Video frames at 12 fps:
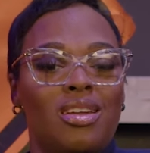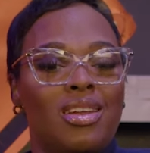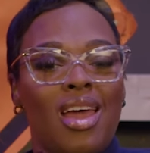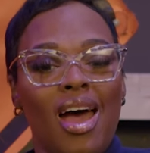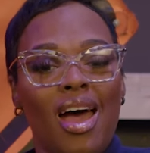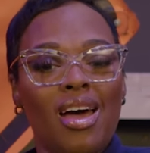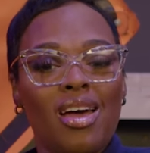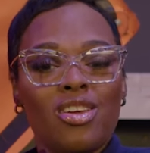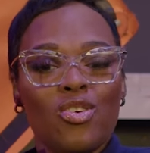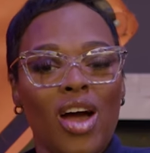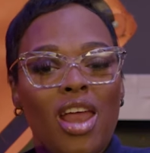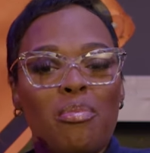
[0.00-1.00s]
Nah,
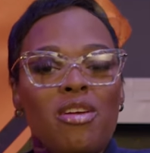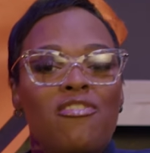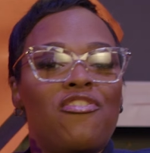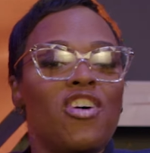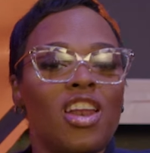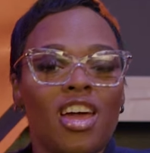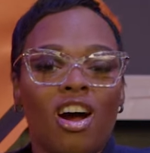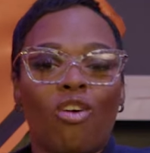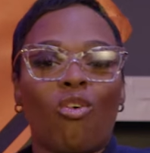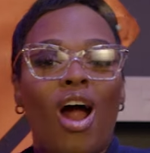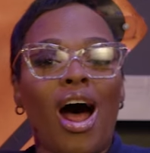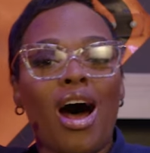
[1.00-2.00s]
you gotta be fully
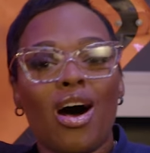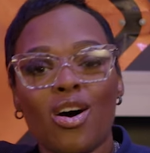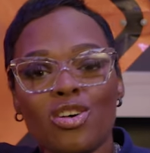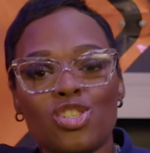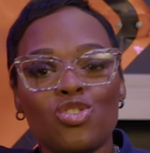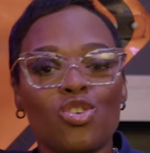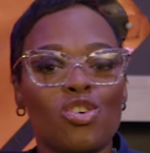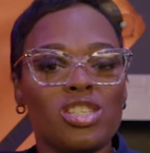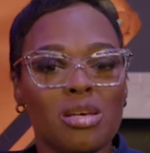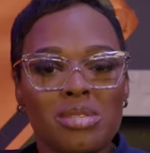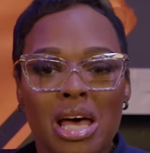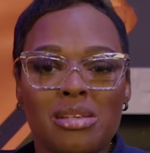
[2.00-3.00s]
aroused. You know,
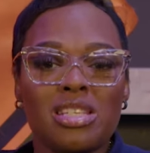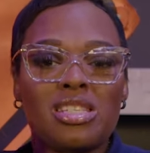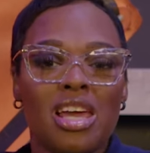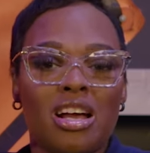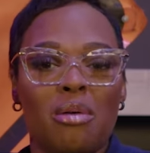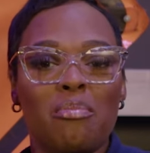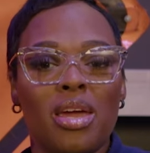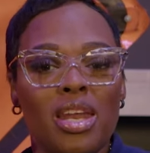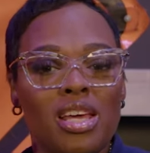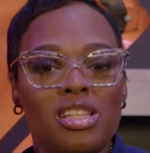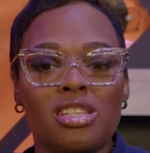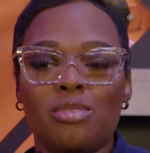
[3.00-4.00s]
sometimes it take a
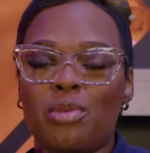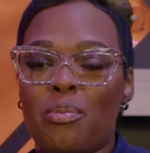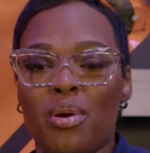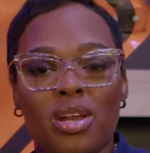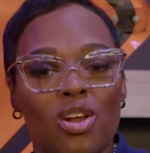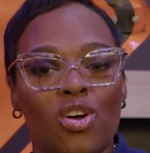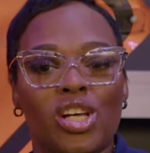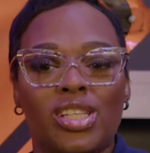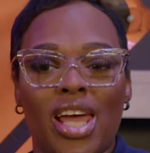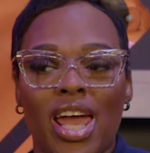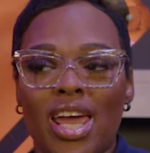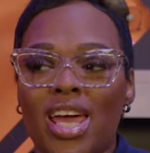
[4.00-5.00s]
minute, depending on the
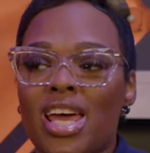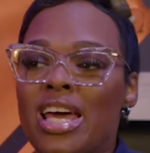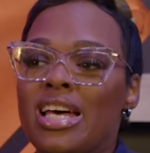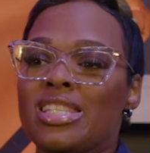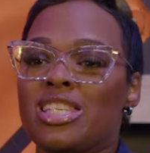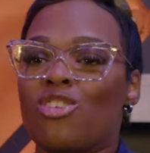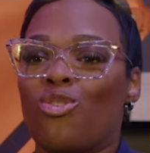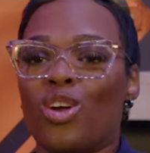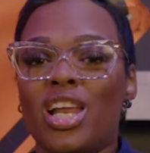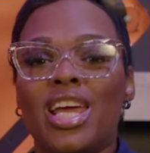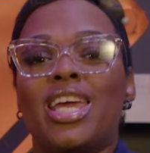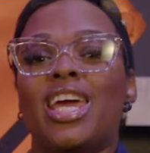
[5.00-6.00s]
day, to
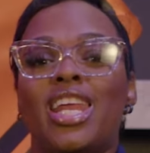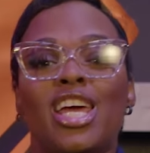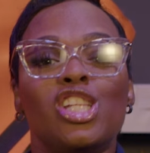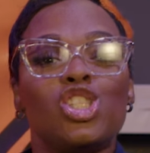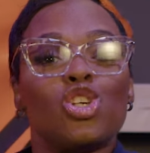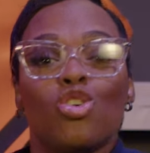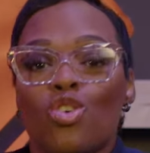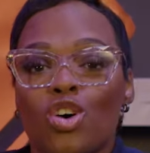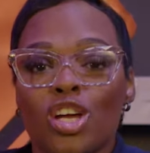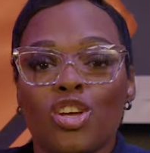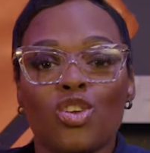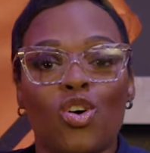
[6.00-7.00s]
really get into
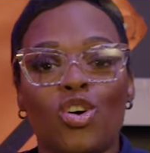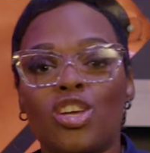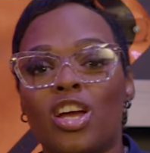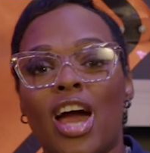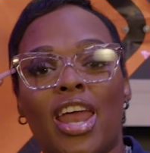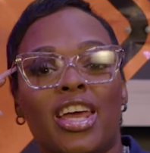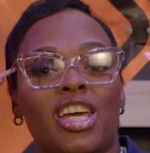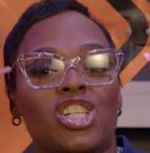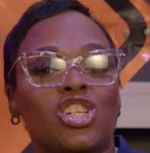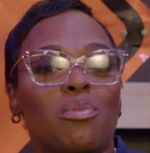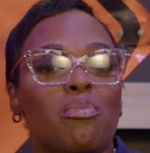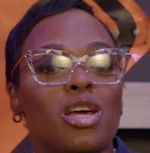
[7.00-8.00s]
it. You know, you gotta
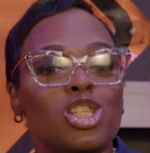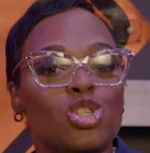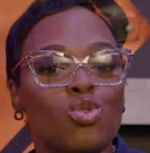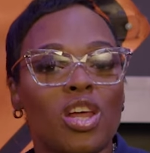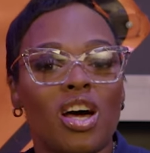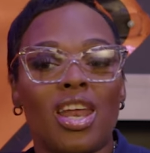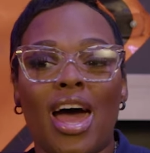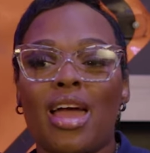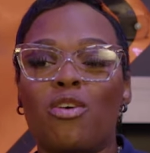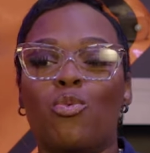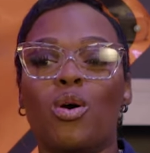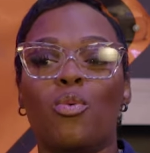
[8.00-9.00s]
get your mental down.
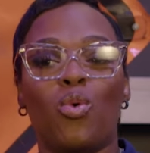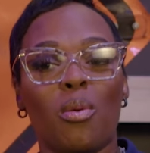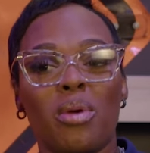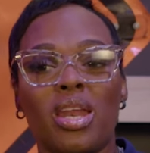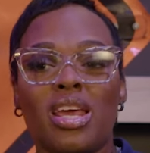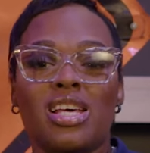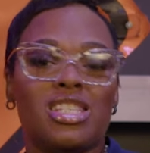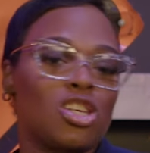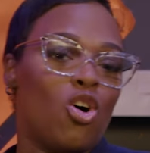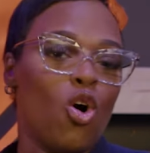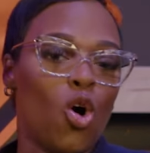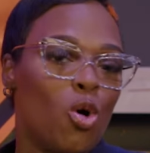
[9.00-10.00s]
Like with women, it's
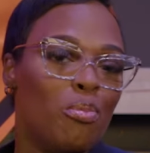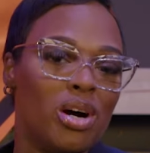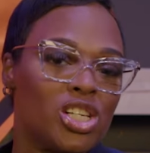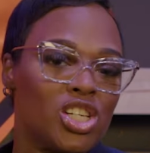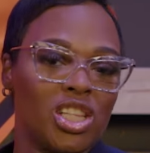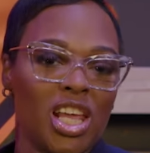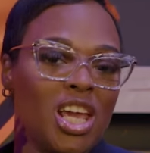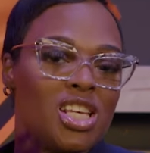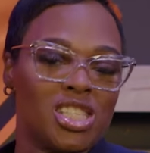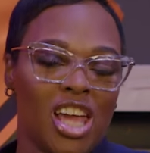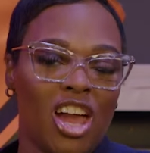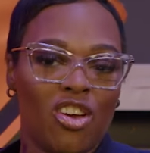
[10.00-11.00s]
a whole bunch of
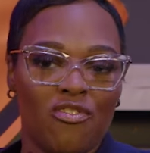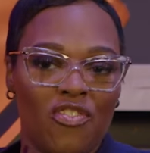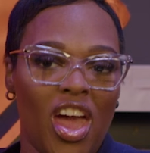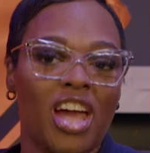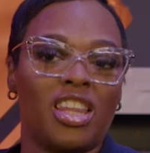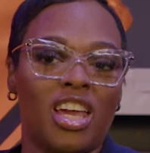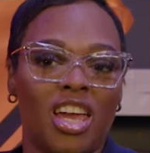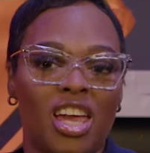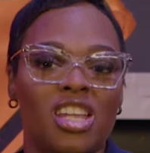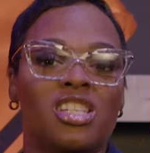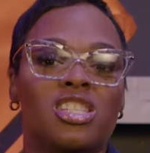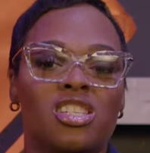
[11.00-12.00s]
things that factor
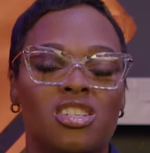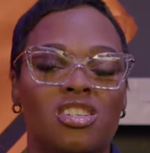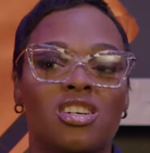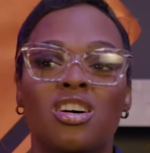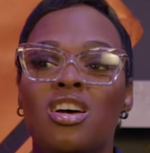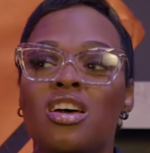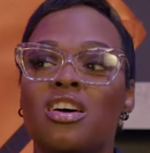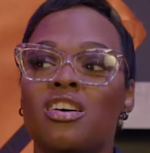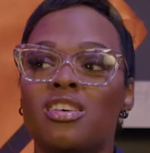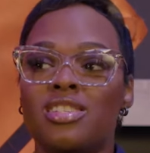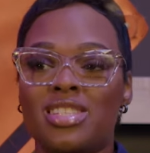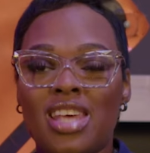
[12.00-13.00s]
into
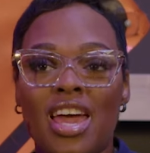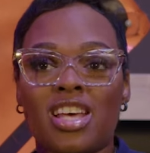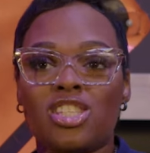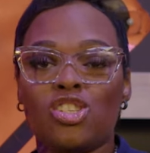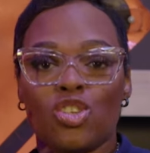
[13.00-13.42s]
sex.